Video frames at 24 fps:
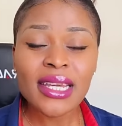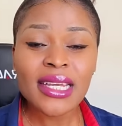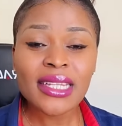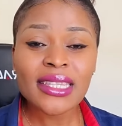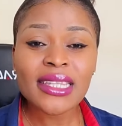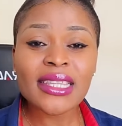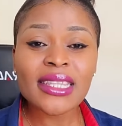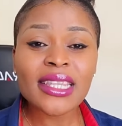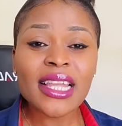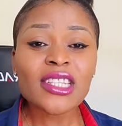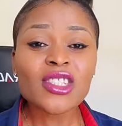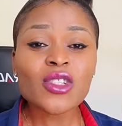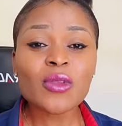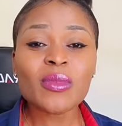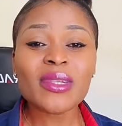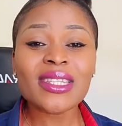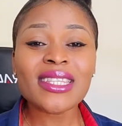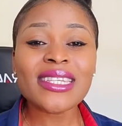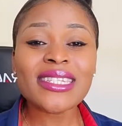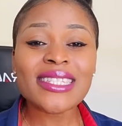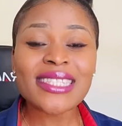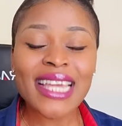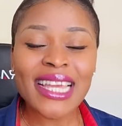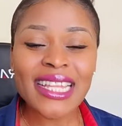They tend to be
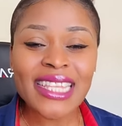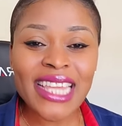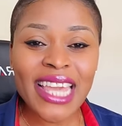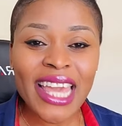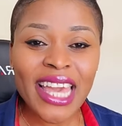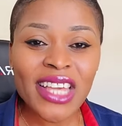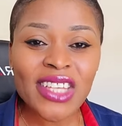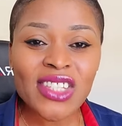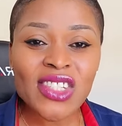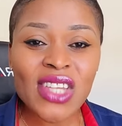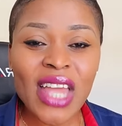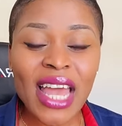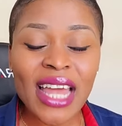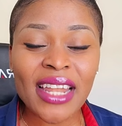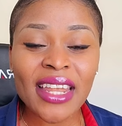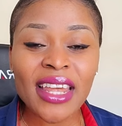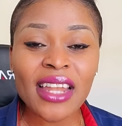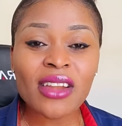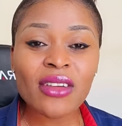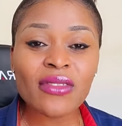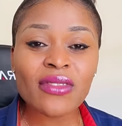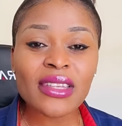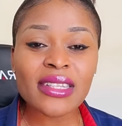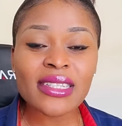disengaged at the
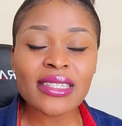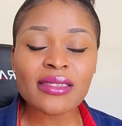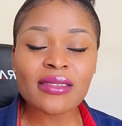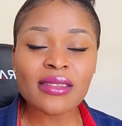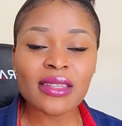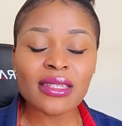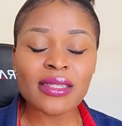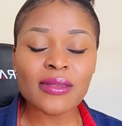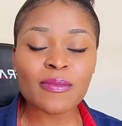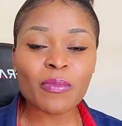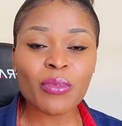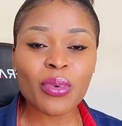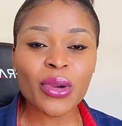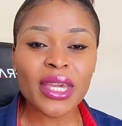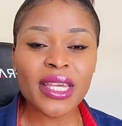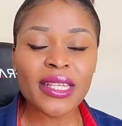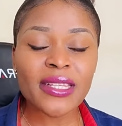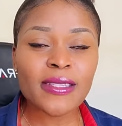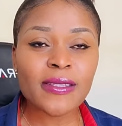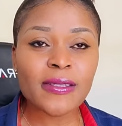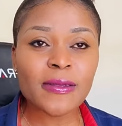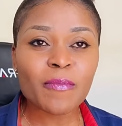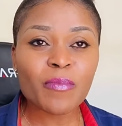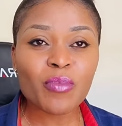end of the, the
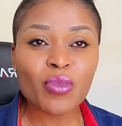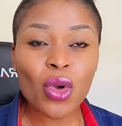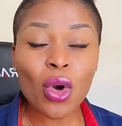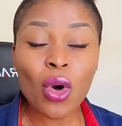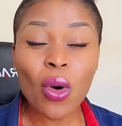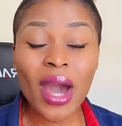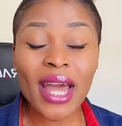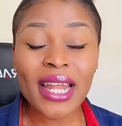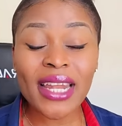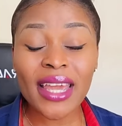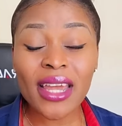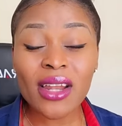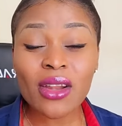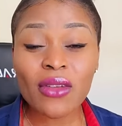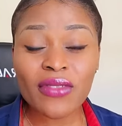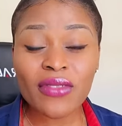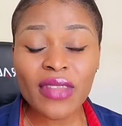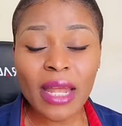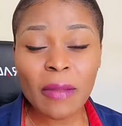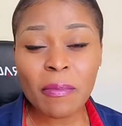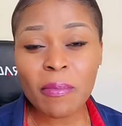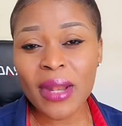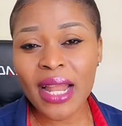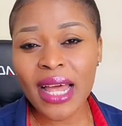sprint or at the end of
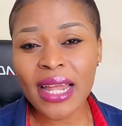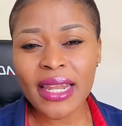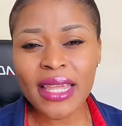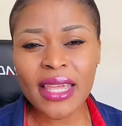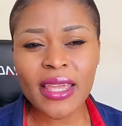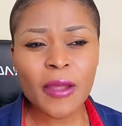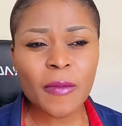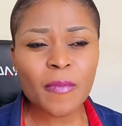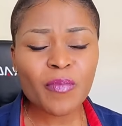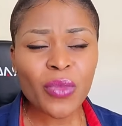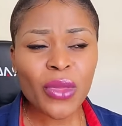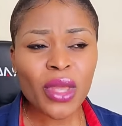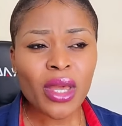that planning.